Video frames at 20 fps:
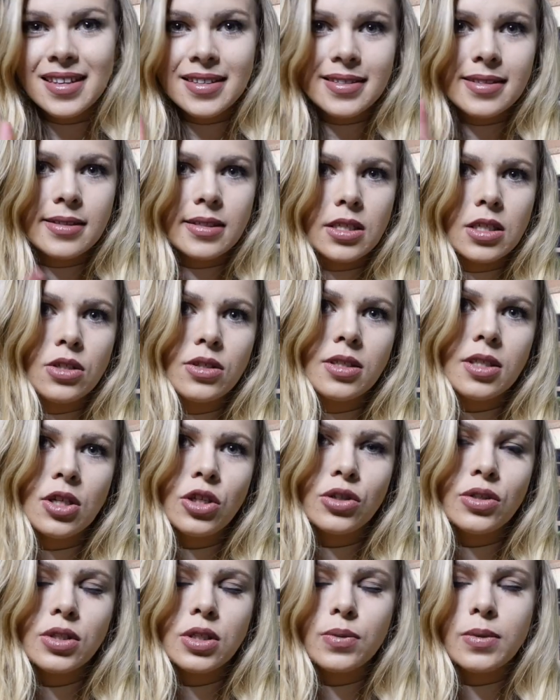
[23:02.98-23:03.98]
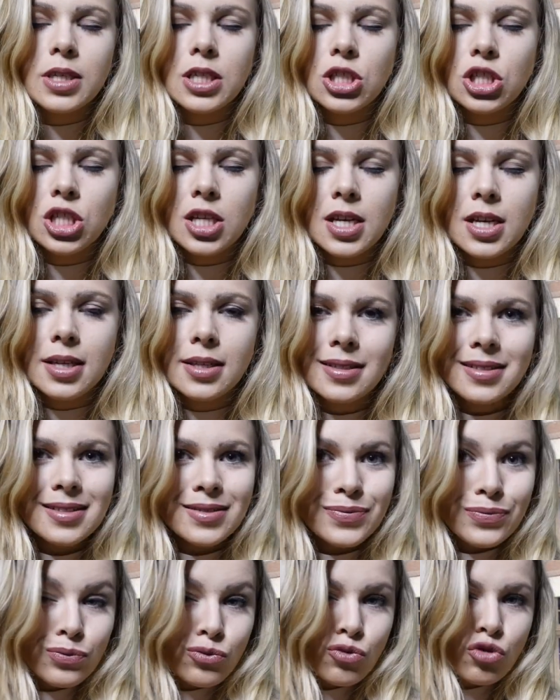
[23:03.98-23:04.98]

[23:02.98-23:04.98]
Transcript: See you soon, sweet cheeks.